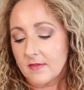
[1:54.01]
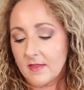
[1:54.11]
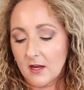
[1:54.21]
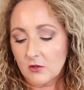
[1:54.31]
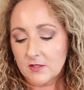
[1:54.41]

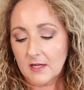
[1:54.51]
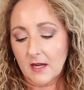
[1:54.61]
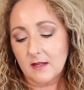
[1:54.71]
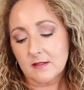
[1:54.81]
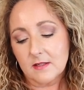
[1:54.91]
they are
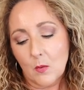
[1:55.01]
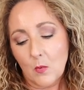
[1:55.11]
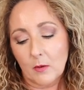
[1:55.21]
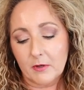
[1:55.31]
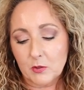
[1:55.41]
saying
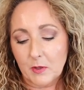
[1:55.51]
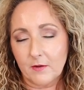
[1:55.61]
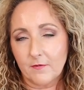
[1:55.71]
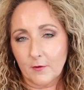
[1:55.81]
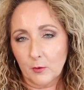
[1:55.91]
somewhere
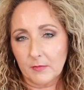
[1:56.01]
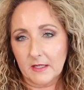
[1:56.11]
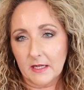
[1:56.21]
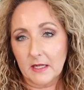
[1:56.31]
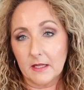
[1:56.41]
between
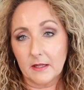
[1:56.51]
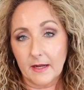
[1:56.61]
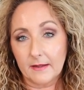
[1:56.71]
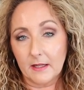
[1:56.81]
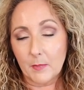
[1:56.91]
firmly and
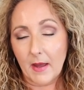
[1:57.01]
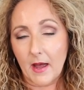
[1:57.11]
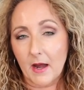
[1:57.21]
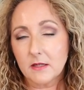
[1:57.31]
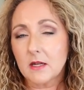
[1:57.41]
lightly
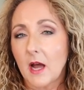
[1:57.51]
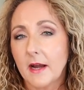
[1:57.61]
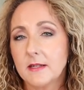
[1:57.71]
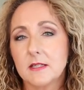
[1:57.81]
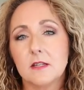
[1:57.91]
packed.
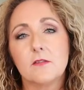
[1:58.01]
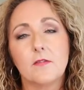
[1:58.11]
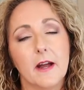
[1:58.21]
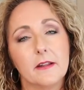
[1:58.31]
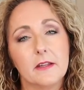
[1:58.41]
I did
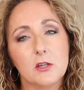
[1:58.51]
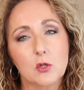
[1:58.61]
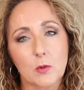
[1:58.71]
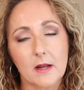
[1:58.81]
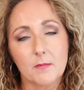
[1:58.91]
finally
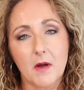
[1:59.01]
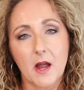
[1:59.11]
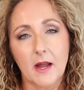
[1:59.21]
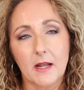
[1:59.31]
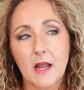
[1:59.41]
shred
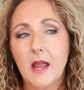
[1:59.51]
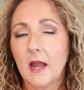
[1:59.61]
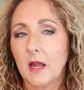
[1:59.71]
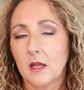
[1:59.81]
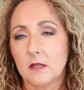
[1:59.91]
mine
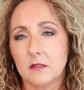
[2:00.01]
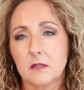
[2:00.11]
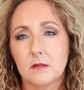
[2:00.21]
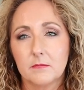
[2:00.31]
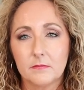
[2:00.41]

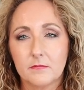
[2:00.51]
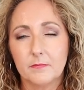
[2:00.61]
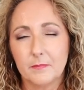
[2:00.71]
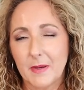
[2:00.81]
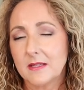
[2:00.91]
and
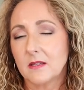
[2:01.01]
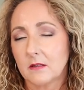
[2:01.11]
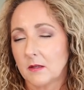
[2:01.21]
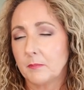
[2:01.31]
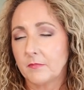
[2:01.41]

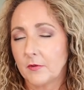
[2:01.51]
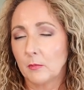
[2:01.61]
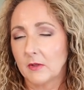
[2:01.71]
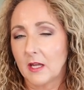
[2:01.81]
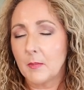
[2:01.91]
basically
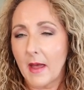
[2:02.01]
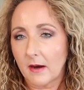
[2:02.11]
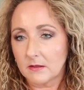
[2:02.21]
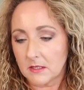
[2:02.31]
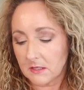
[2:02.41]
firmly
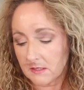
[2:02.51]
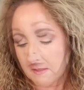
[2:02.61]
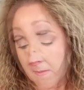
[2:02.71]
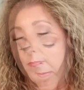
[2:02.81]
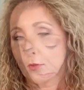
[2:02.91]
packed
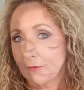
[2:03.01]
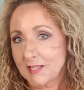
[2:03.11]
it. The